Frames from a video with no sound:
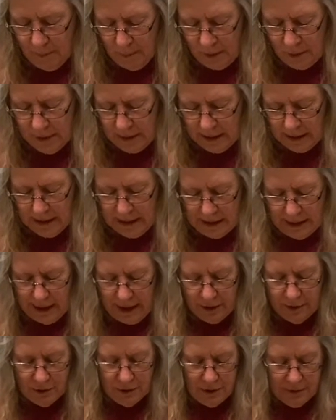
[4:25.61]
We're going to cut
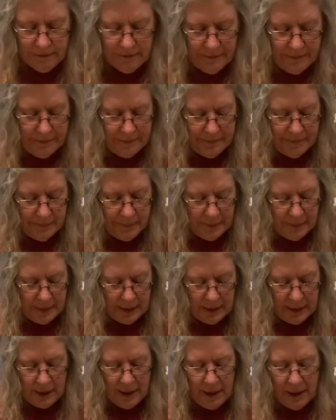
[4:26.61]
that off.
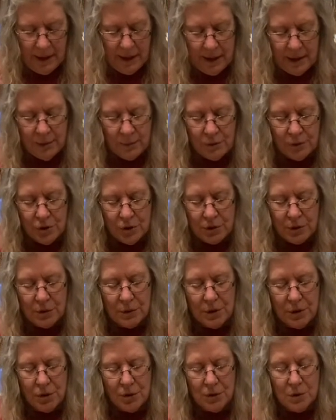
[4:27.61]
And then we're just
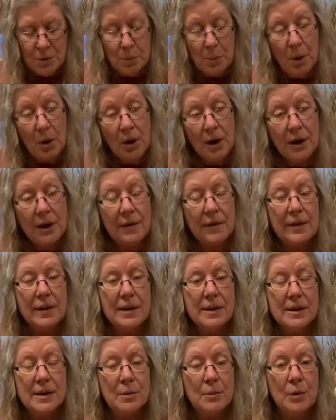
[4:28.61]
going to use part of
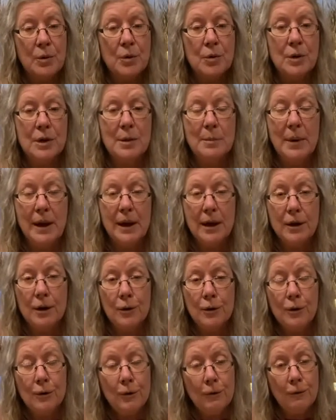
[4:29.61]
this, and we're going to make
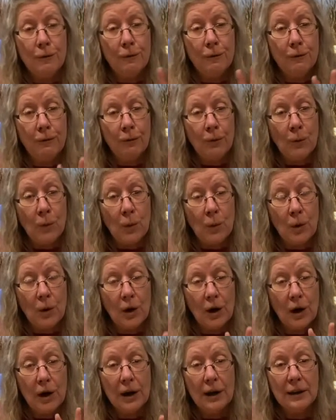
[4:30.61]

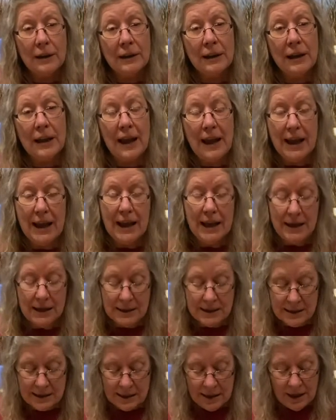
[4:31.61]
4
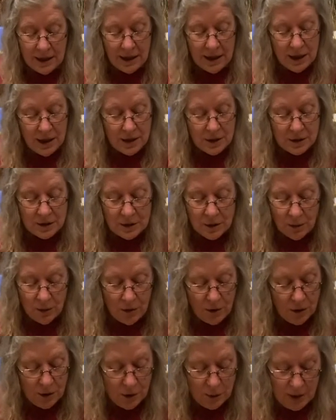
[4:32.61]
legs. So
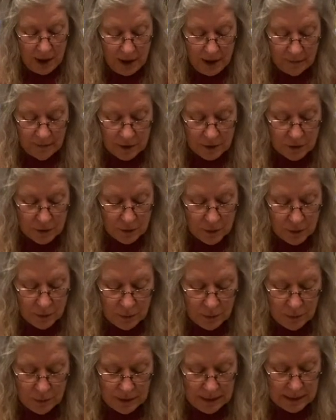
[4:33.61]
all you have to
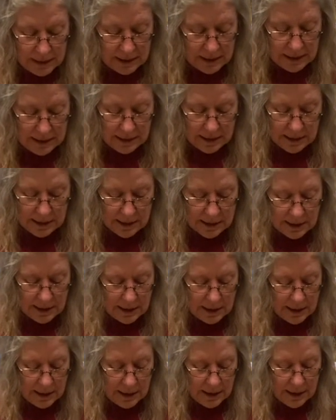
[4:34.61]
do is
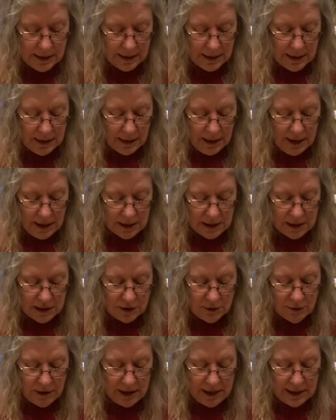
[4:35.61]
cut
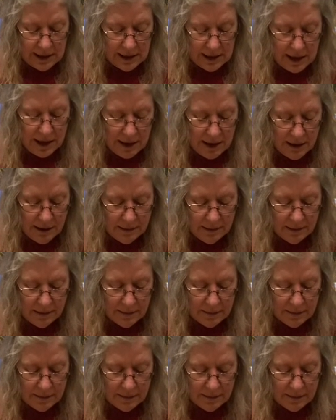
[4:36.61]
straight down.